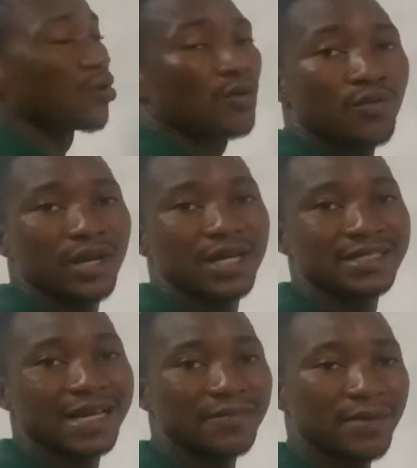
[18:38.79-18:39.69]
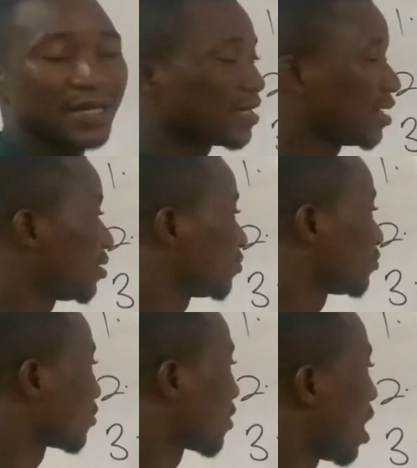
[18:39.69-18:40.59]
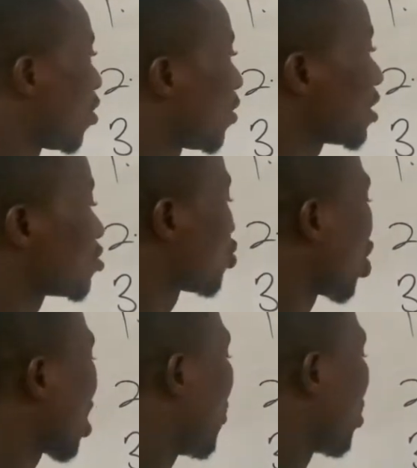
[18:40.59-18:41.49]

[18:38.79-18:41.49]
With the third method, I would like to talk about